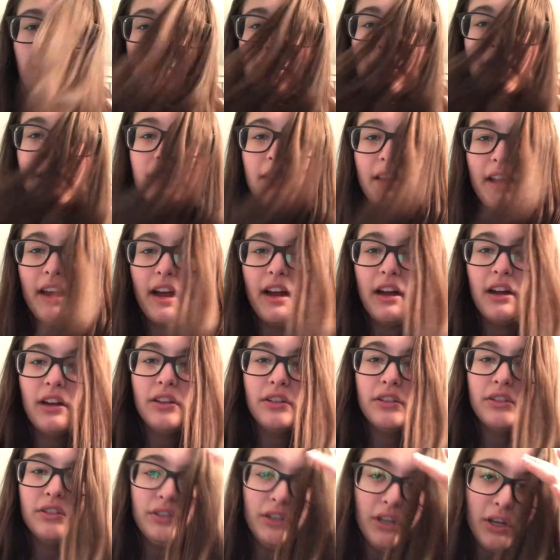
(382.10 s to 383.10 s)

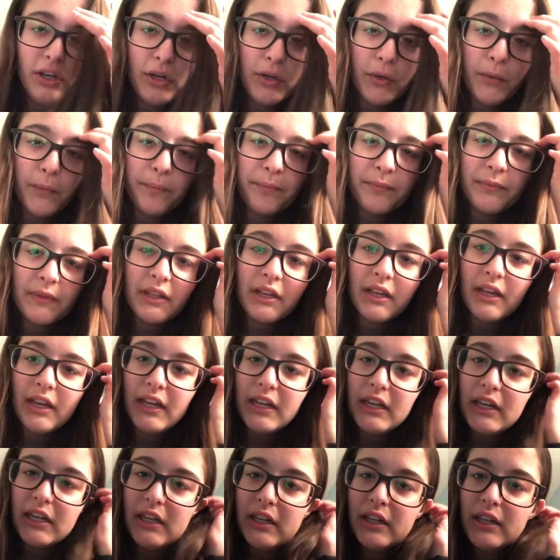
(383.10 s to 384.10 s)
yeah. So,
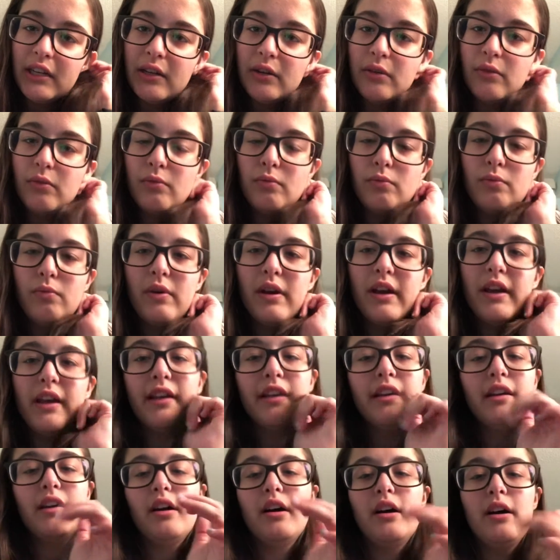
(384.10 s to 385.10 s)
anyway,
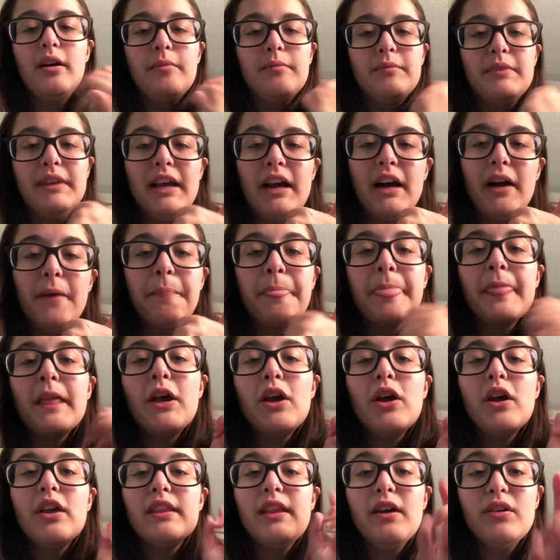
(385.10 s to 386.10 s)
yeah,
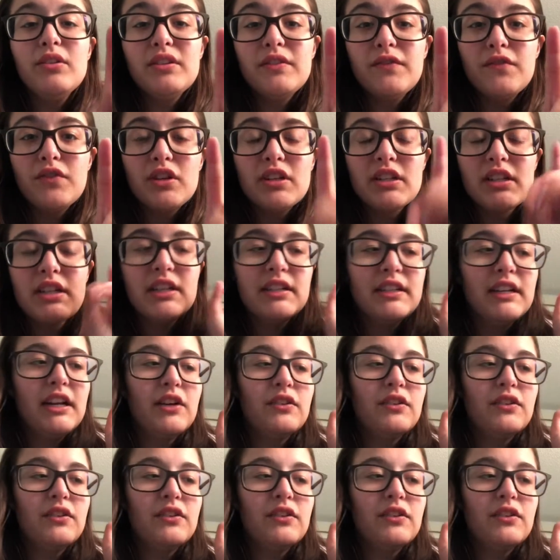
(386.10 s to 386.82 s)
that was the first thing.